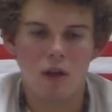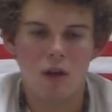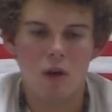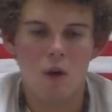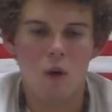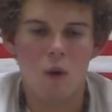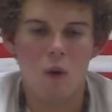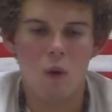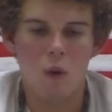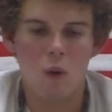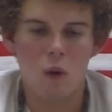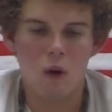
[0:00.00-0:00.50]

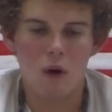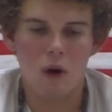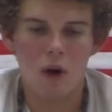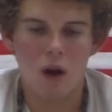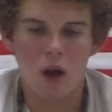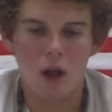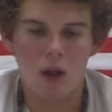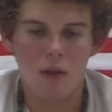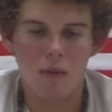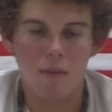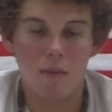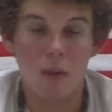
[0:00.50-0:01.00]
or
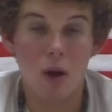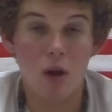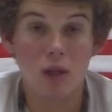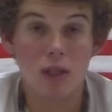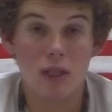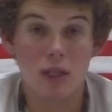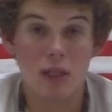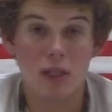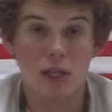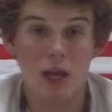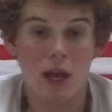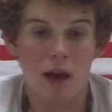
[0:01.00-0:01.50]
most
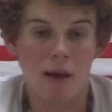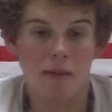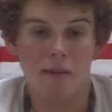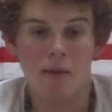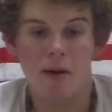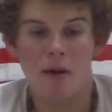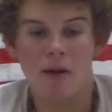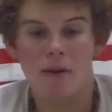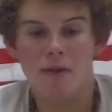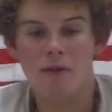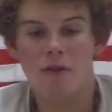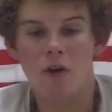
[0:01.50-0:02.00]
of the time
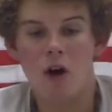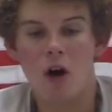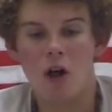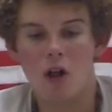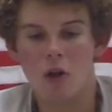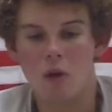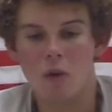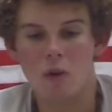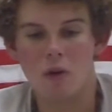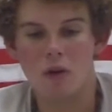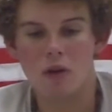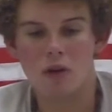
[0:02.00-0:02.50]

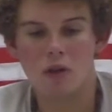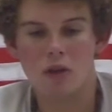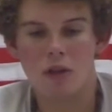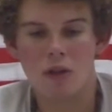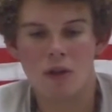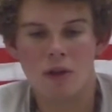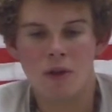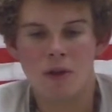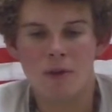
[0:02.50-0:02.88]
followers.